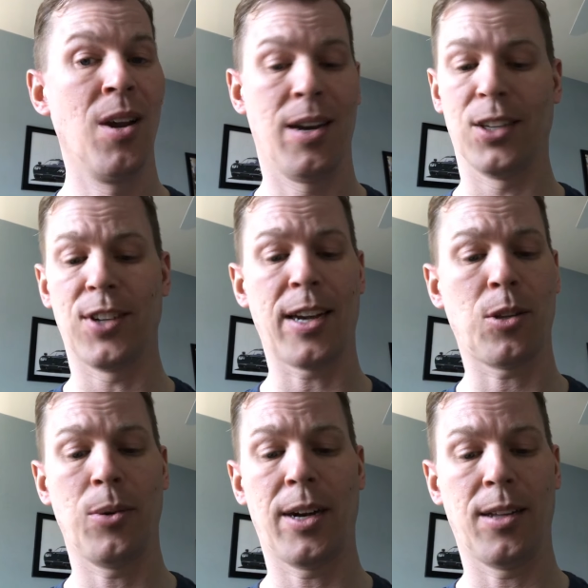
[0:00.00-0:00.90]

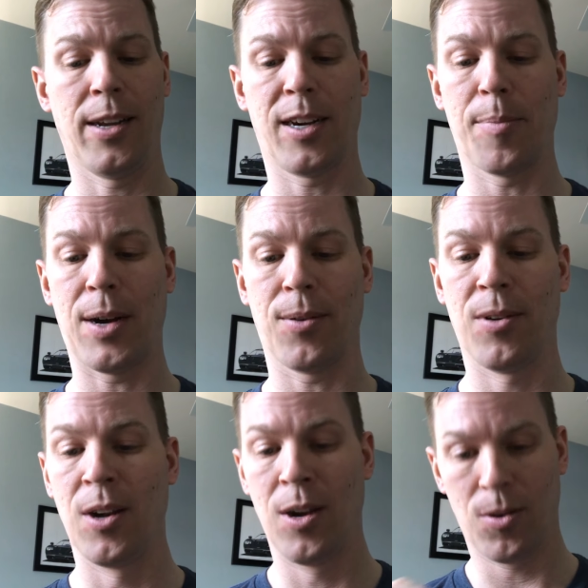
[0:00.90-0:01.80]
exactly what I like about
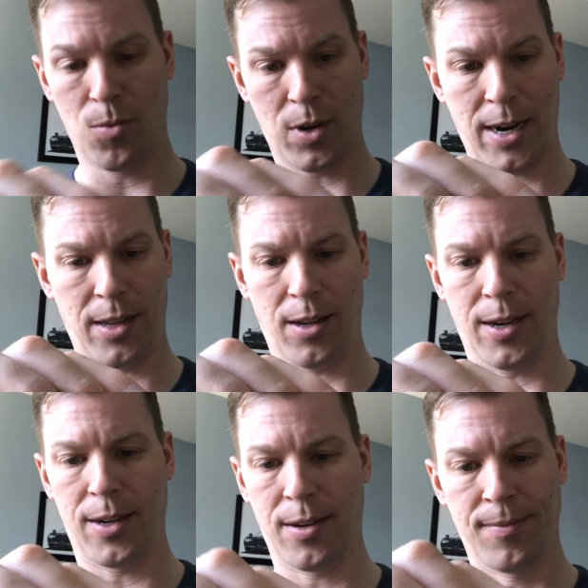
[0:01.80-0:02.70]
what I
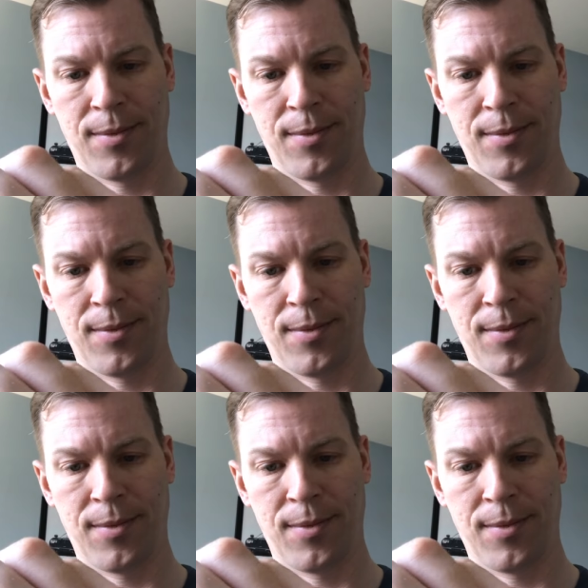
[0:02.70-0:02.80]
like.